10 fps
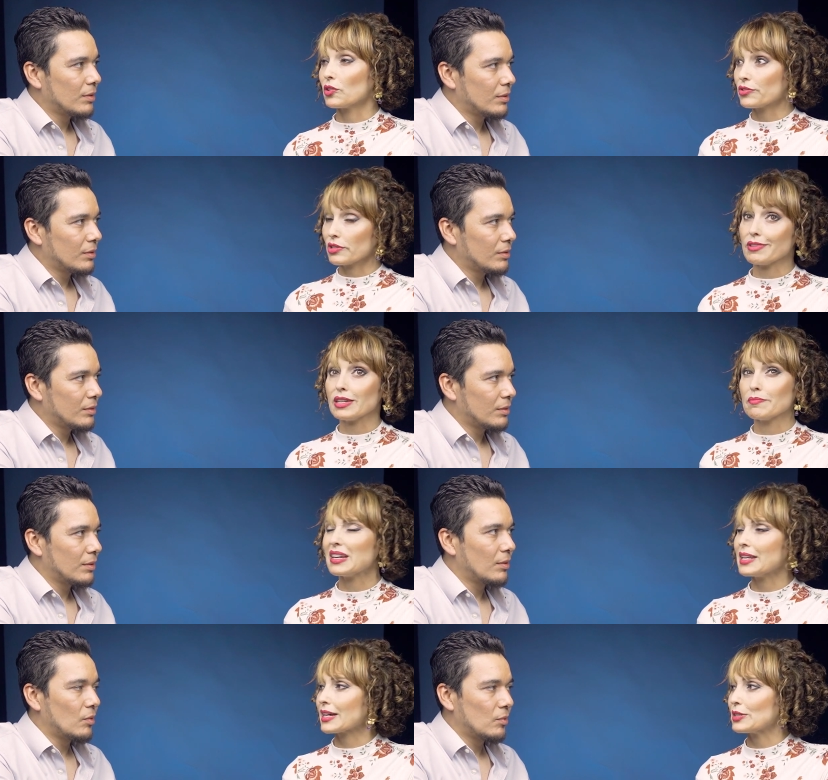Speaker 1: on T V in
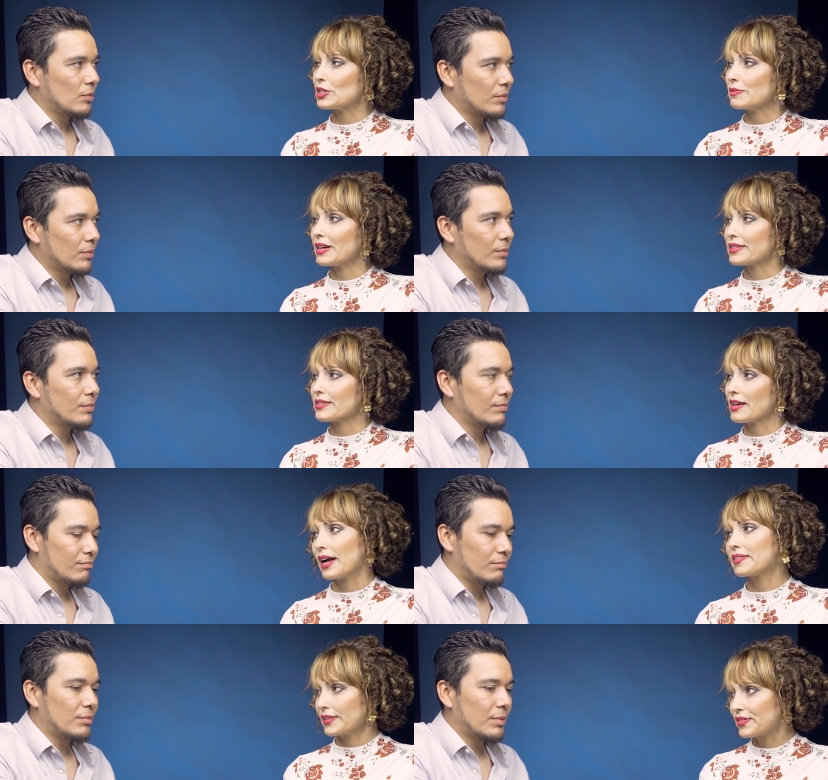many countries, but
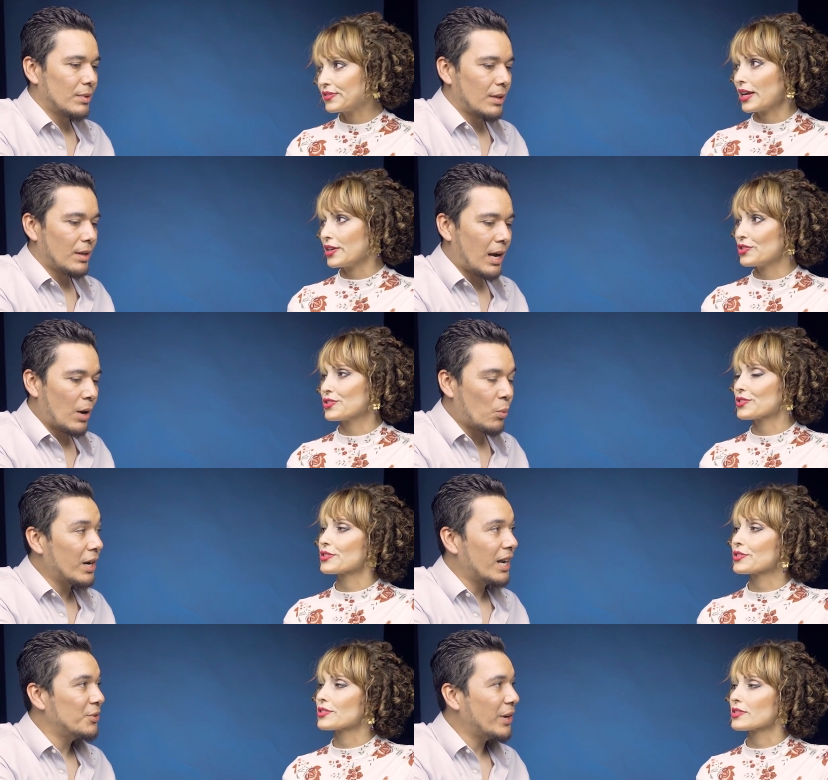as a stage.
Speaker 2: Uh,
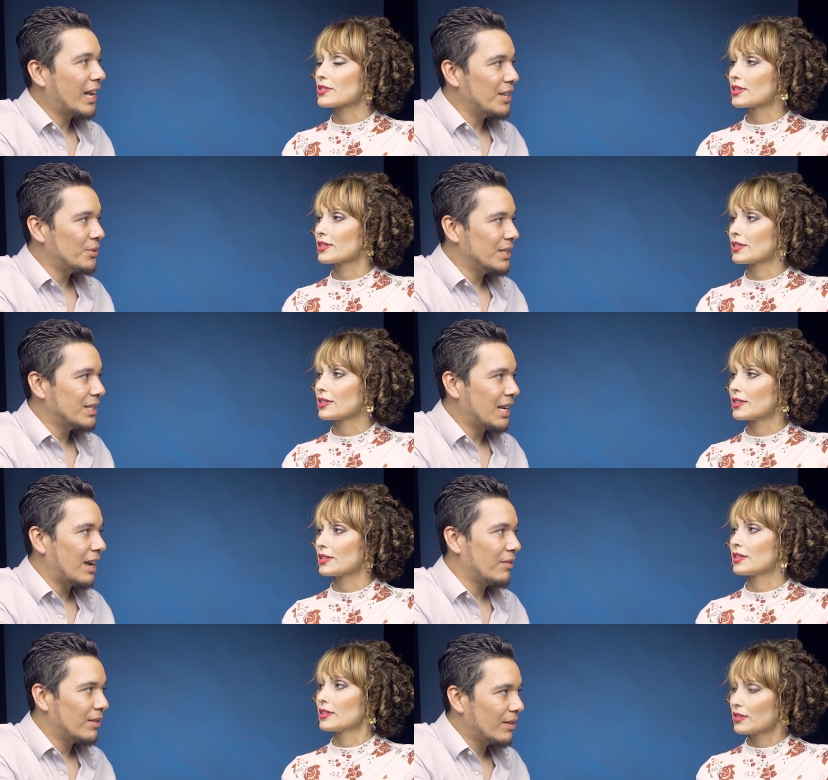one hundred countries
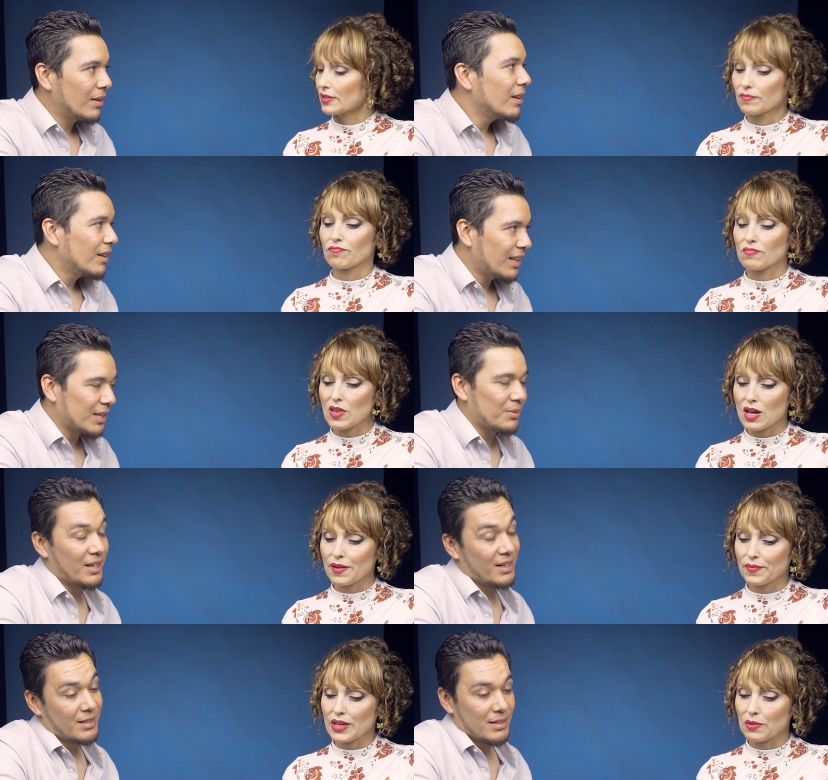live.
Speaker 1: That's yeah,
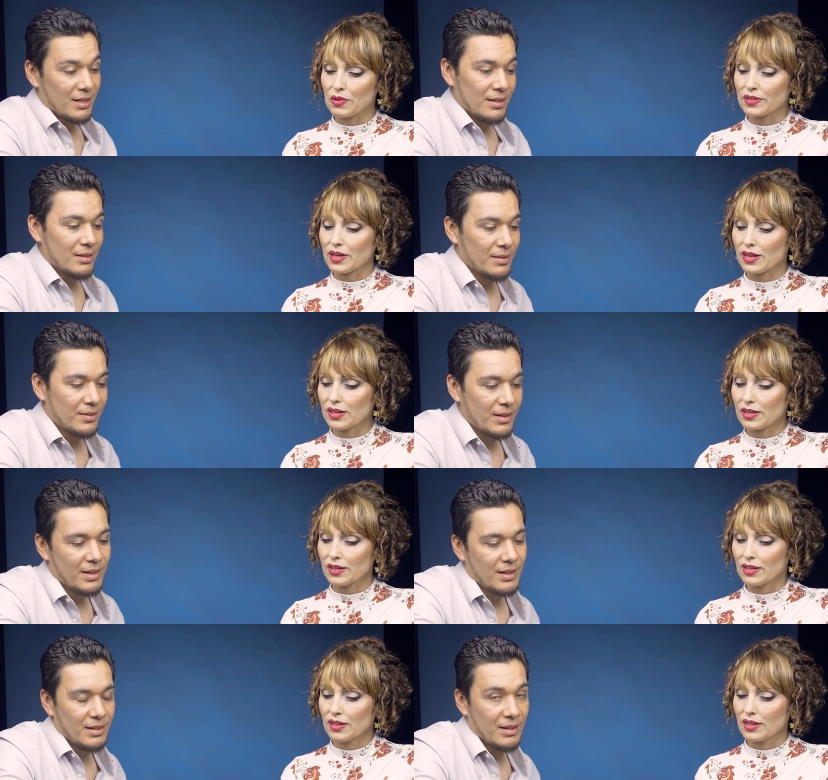what I heard. That was I
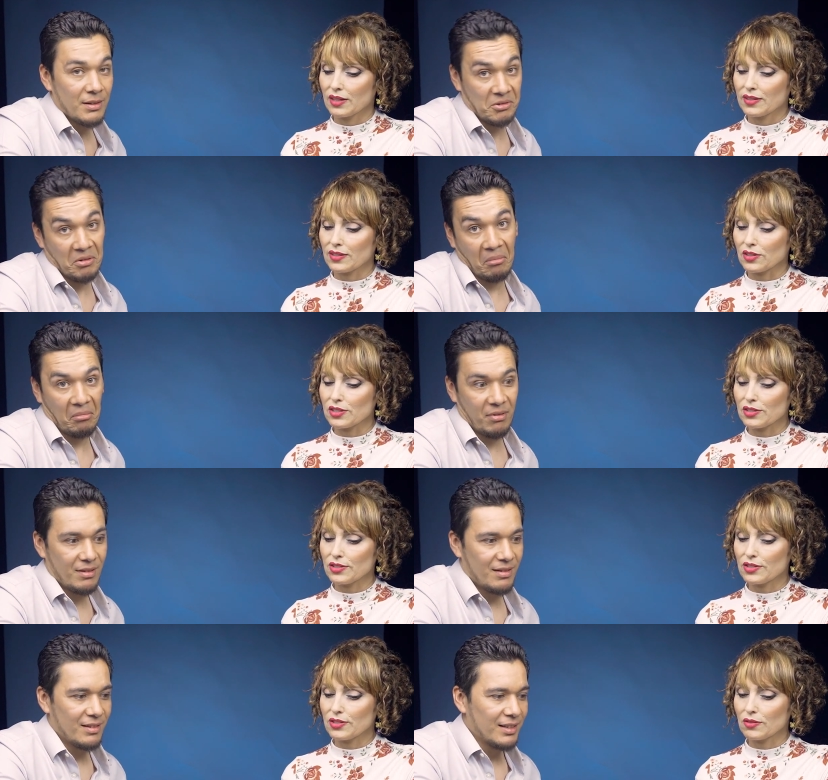
Speaker 2: a, I
Speaker 1: don't know. So
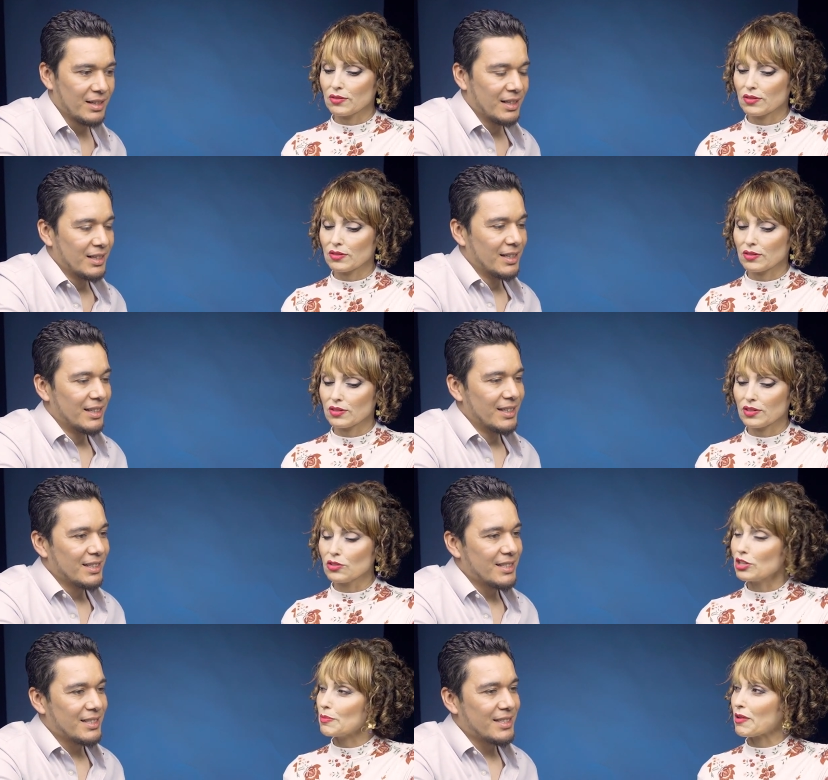
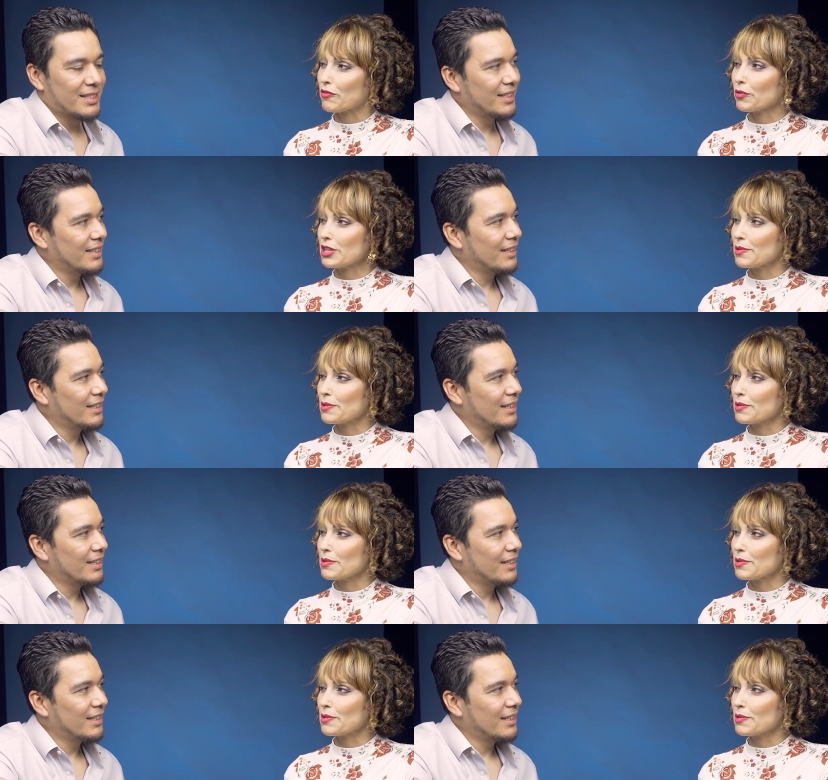you did perform, we